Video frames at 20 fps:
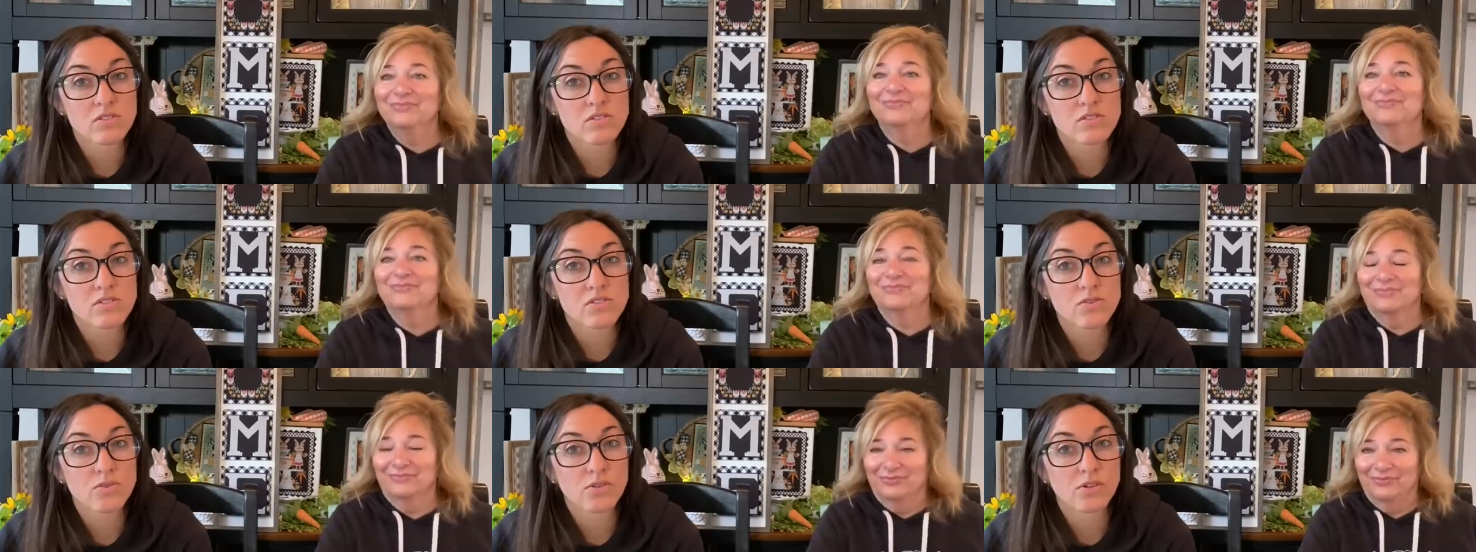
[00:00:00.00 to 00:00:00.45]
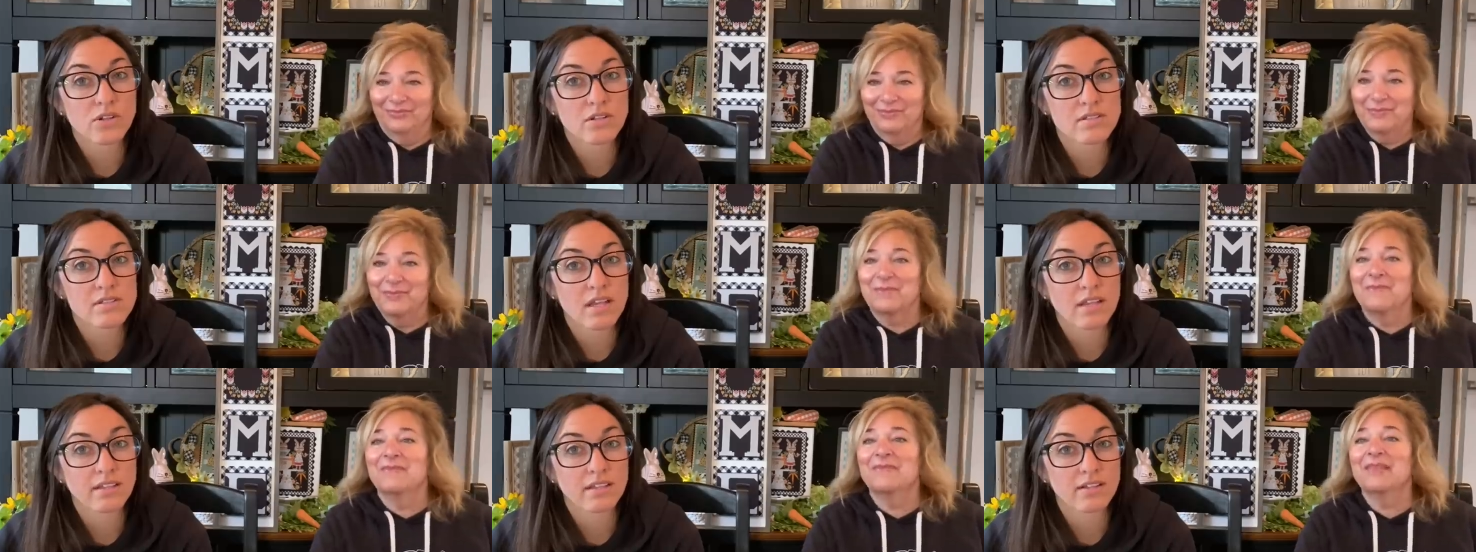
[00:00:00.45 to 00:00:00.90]
Speaker 1: stewardess
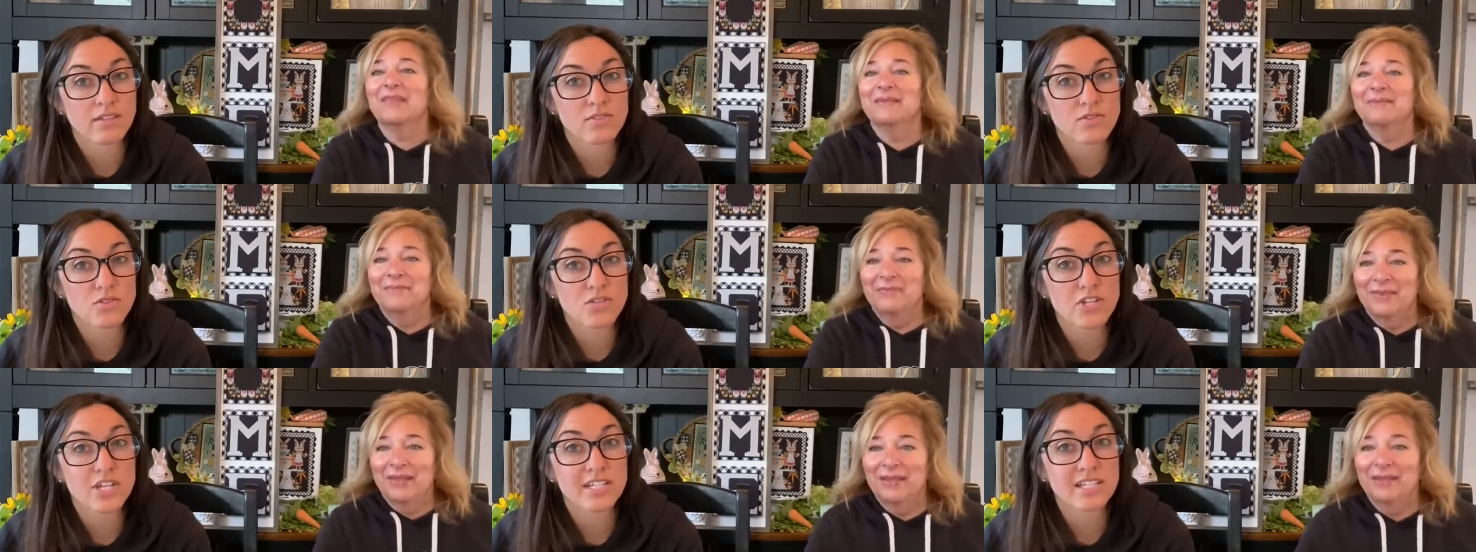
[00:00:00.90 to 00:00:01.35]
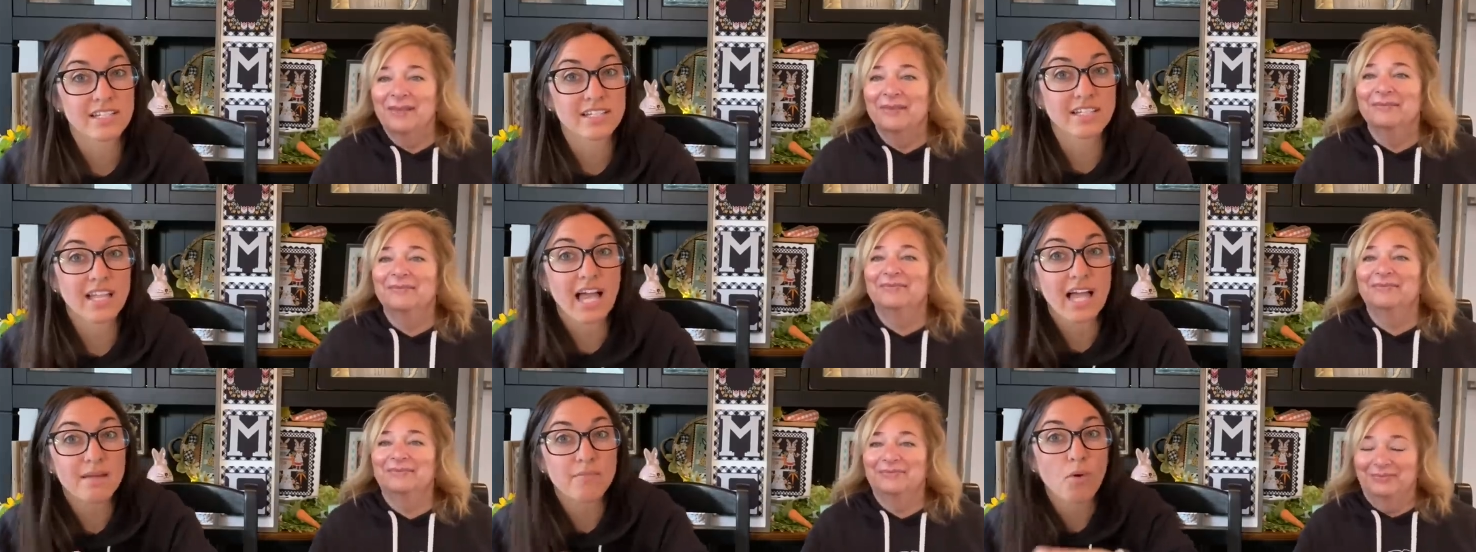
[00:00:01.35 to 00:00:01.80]
on there. So she had to
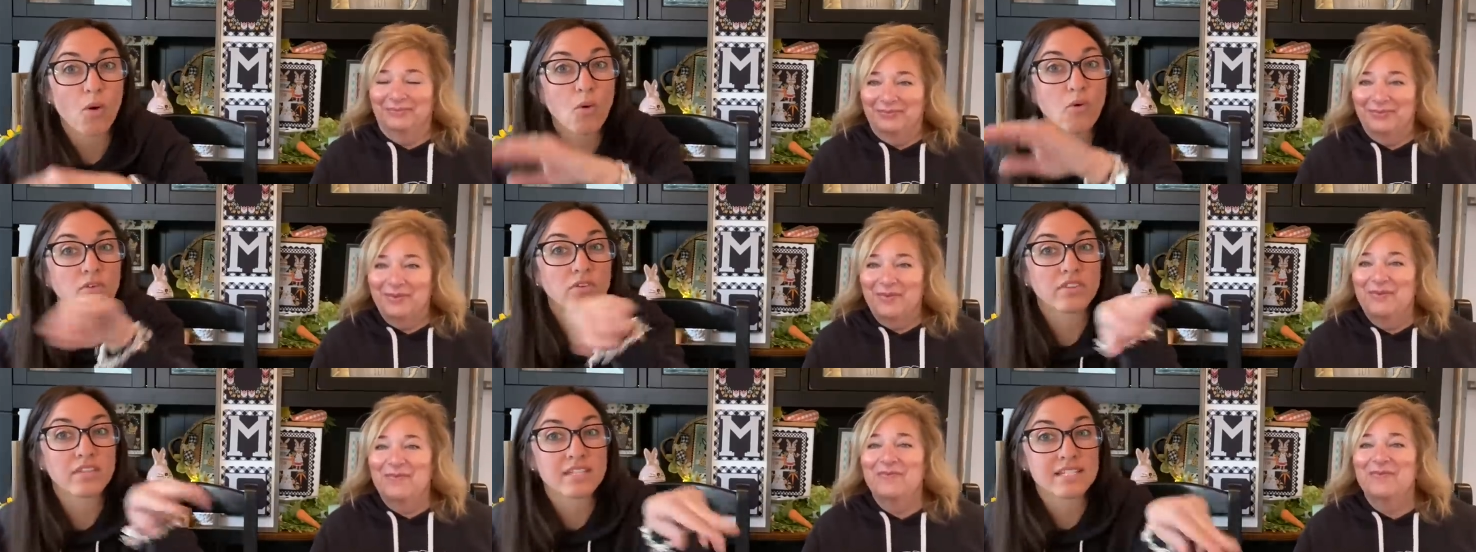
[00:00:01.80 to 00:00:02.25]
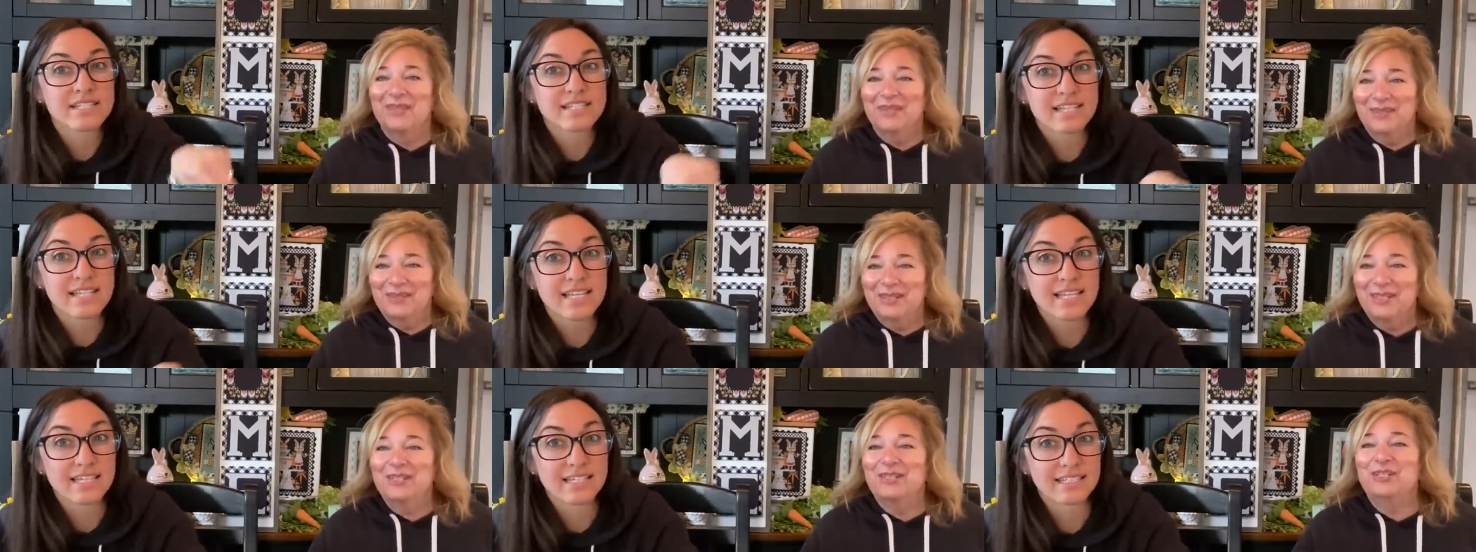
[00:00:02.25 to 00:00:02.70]
climb over the
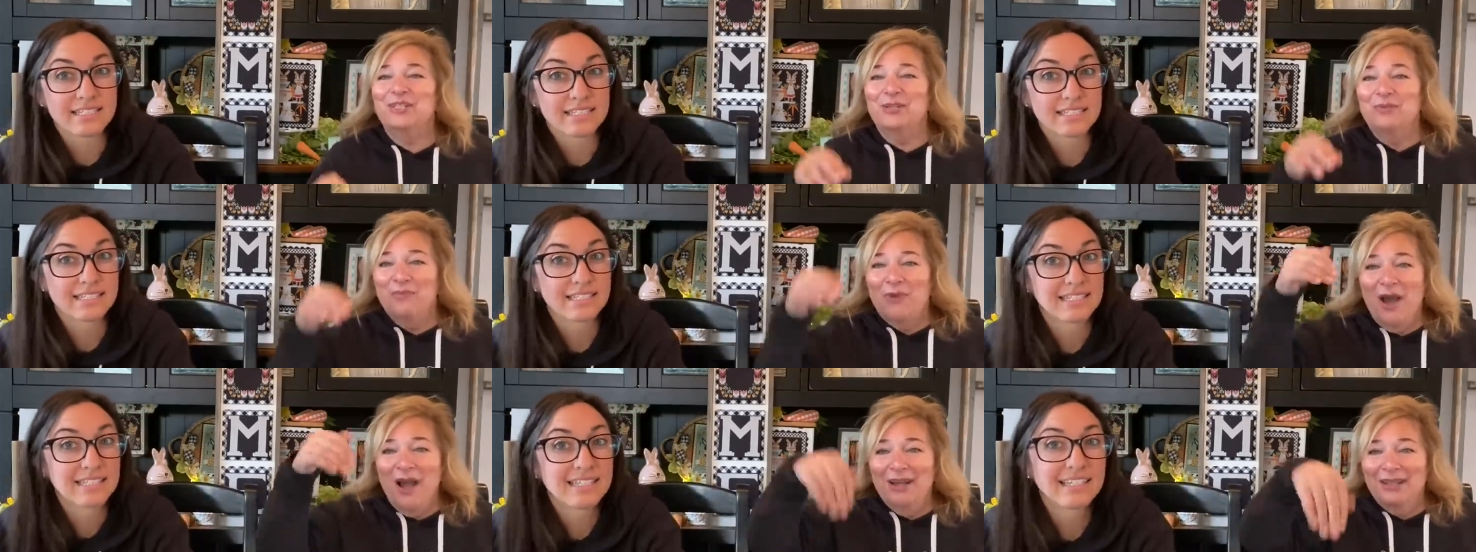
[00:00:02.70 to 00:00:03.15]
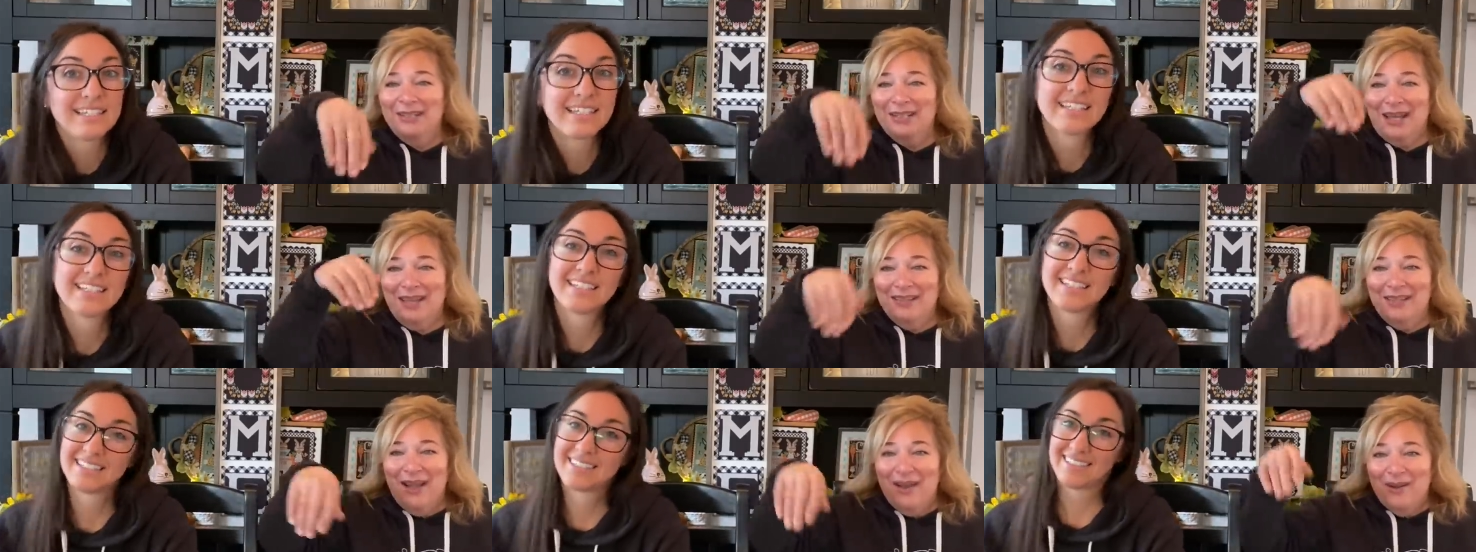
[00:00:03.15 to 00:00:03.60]
seat. She walked on
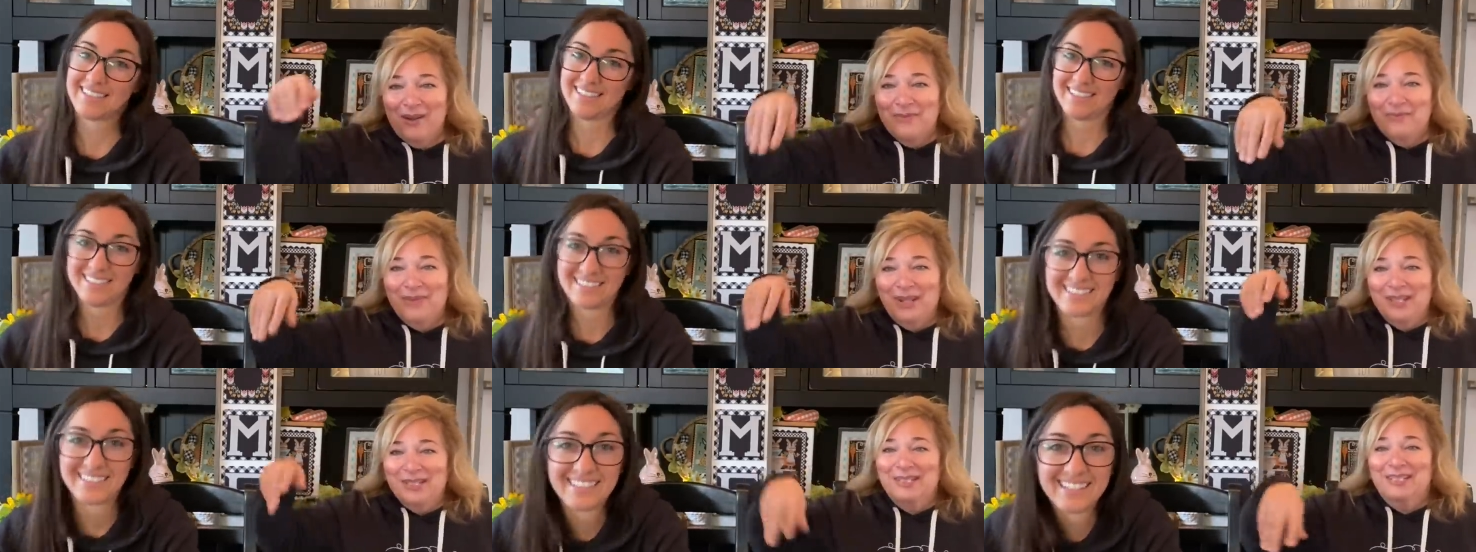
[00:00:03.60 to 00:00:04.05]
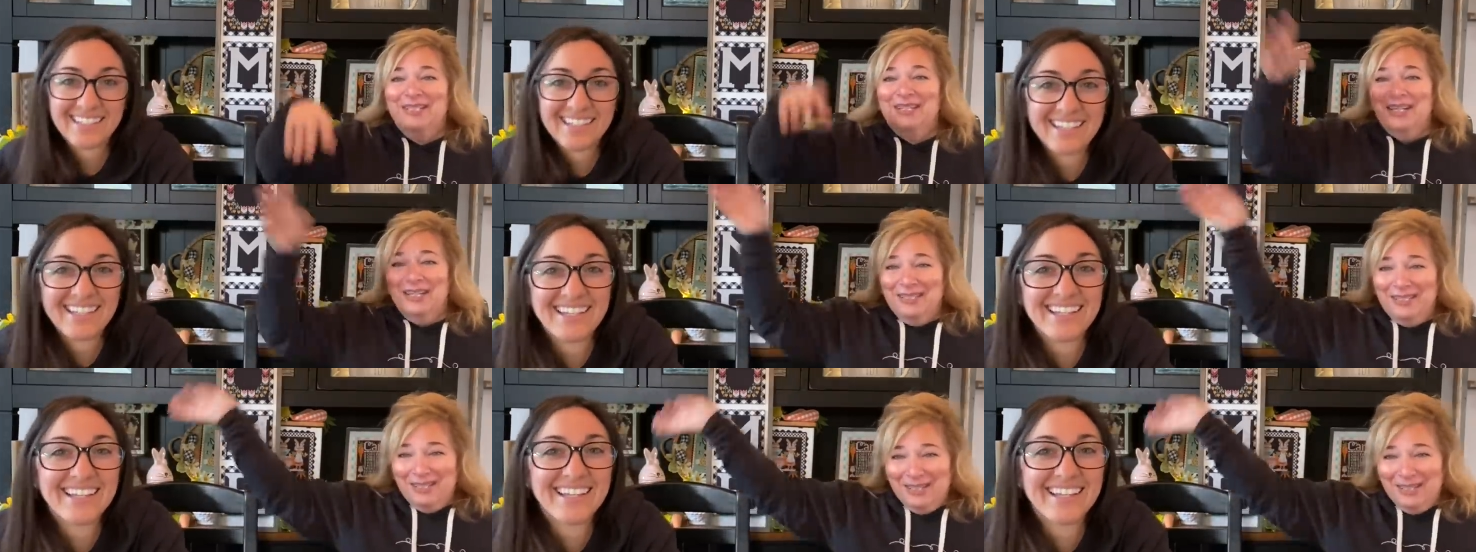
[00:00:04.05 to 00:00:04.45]
the armrest to get